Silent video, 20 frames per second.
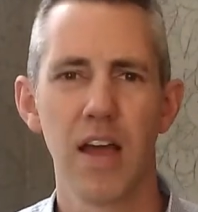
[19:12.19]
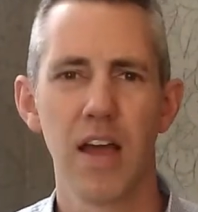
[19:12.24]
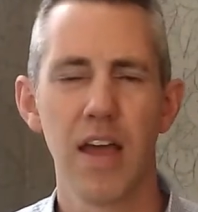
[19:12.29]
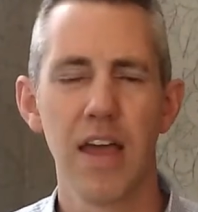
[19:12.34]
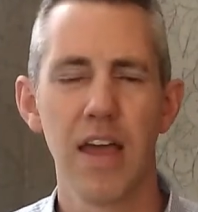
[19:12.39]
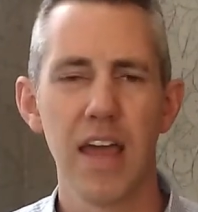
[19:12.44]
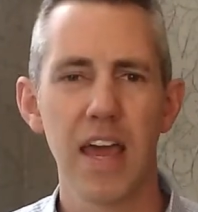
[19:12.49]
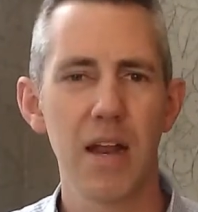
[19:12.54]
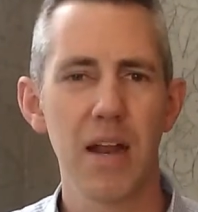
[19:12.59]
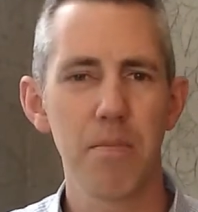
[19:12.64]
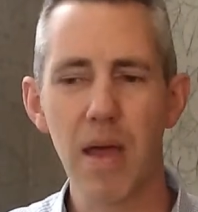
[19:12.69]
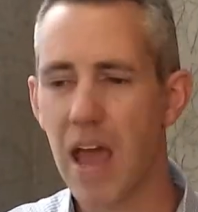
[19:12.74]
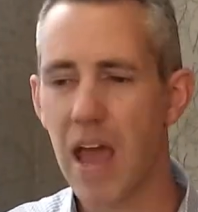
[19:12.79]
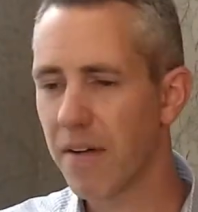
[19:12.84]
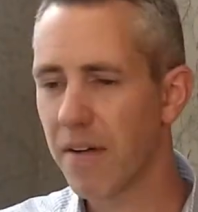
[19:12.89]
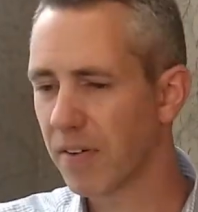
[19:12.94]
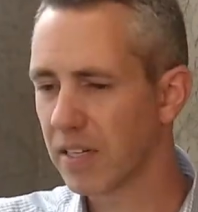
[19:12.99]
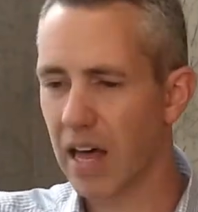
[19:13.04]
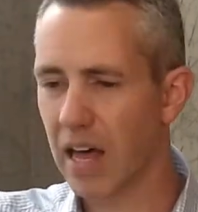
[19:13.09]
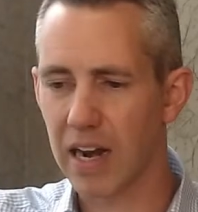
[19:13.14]
And it may have a
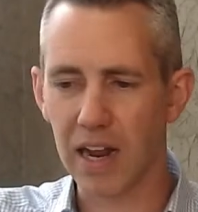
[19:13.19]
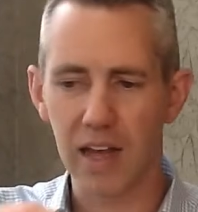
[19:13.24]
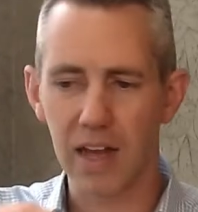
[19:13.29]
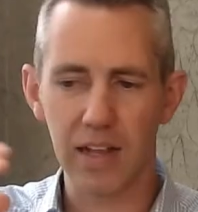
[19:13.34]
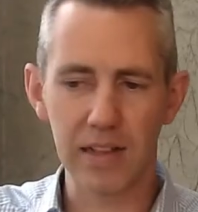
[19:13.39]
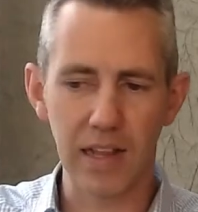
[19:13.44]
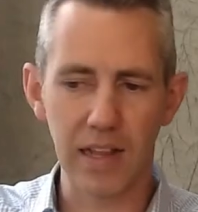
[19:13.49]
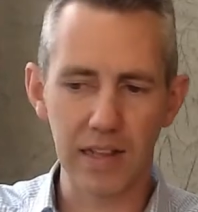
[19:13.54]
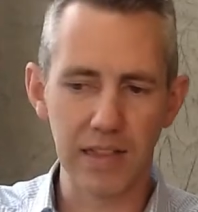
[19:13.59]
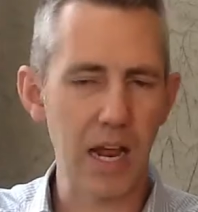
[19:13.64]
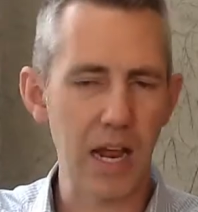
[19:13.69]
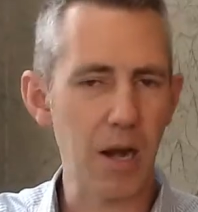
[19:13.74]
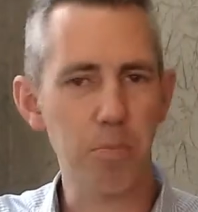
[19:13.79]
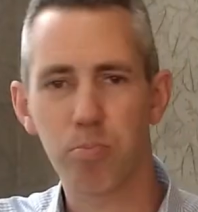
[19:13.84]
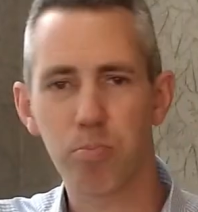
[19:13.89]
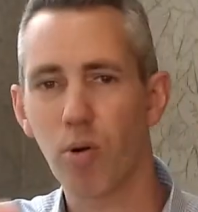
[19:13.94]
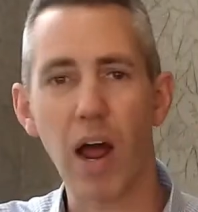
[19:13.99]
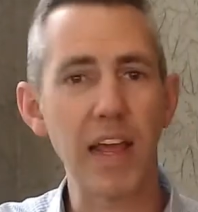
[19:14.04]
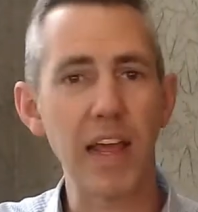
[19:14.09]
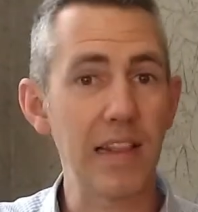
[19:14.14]
lot of
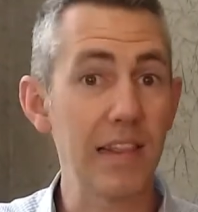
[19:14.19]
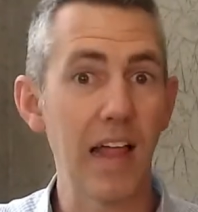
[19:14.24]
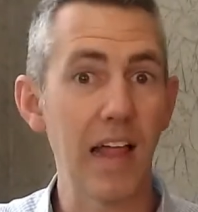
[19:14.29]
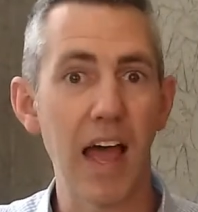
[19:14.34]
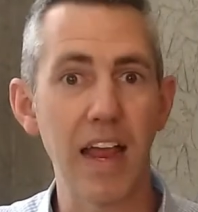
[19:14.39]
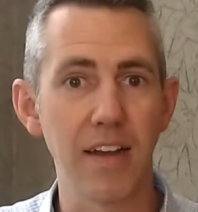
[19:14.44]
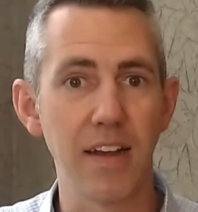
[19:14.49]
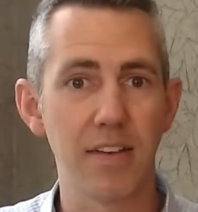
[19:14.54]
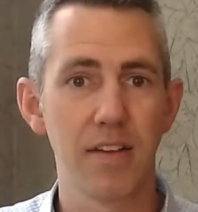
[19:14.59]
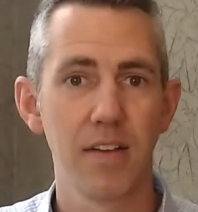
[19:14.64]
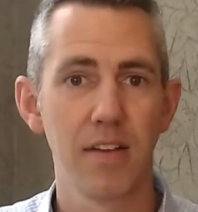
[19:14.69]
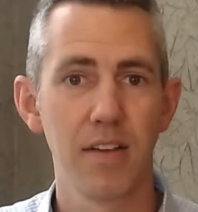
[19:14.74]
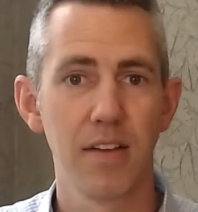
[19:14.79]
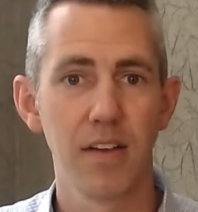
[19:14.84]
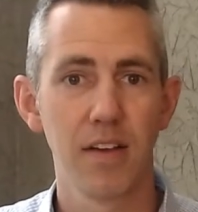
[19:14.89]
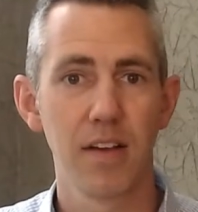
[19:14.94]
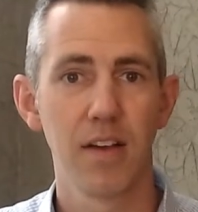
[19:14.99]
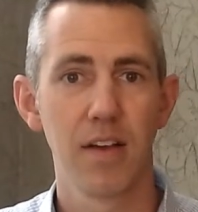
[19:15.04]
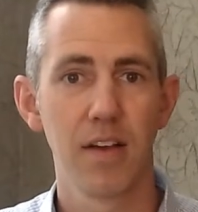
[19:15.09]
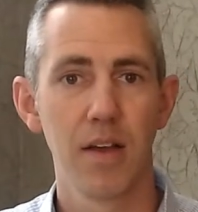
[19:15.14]
bright light,
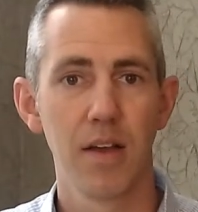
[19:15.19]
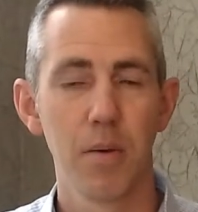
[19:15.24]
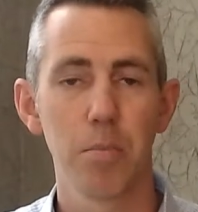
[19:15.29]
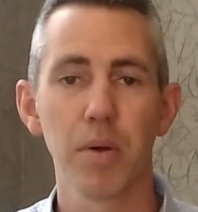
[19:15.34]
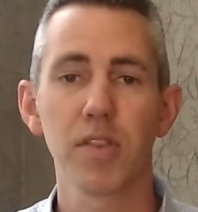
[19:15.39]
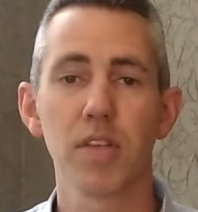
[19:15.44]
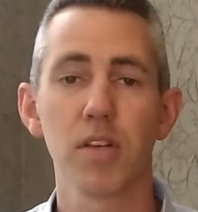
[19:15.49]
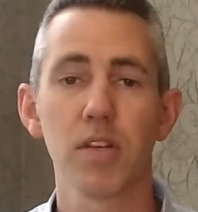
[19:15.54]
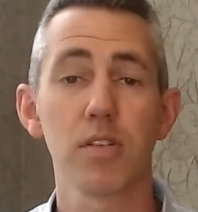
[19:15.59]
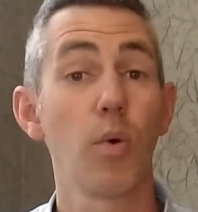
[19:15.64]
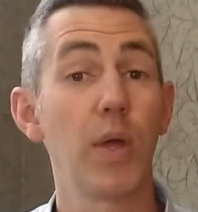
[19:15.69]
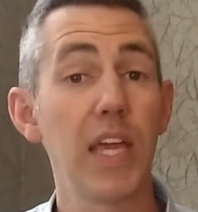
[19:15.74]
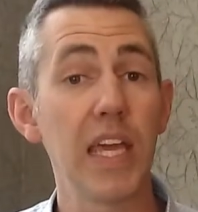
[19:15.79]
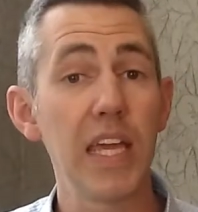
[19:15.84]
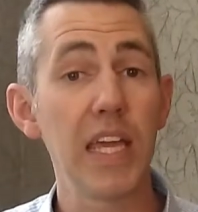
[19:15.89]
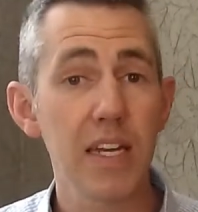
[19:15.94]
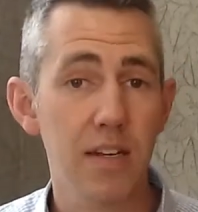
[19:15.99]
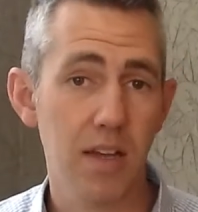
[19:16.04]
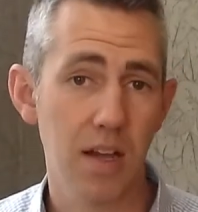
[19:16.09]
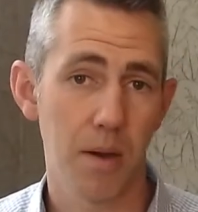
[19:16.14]
but there's no
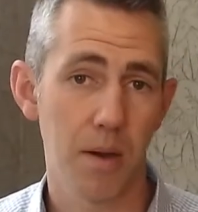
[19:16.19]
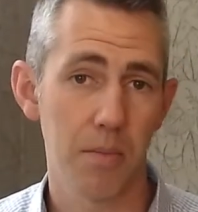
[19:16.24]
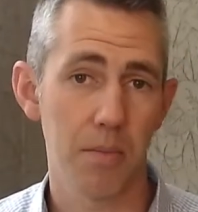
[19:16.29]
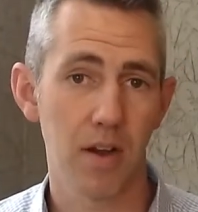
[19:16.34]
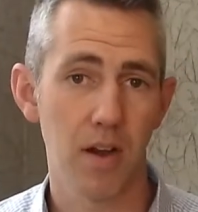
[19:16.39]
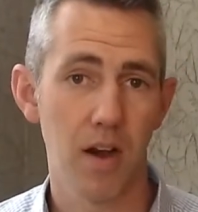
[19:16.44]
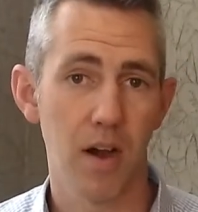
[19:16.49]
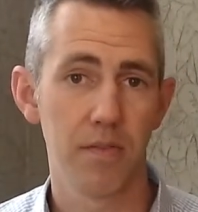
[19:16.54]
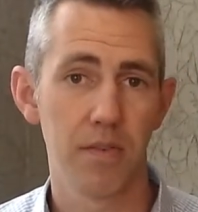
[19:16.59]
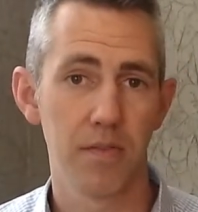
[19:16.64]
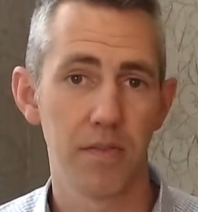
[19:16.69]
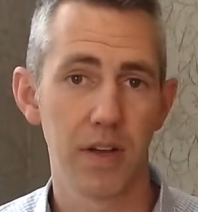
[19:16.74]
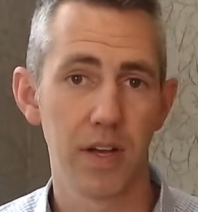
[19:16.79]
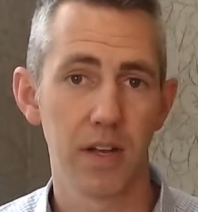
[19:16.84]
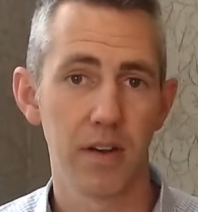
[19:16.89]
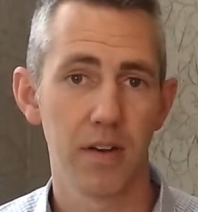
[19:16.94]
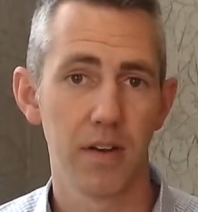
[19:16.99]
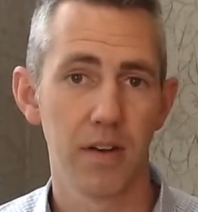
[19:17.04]
heat coming off of it.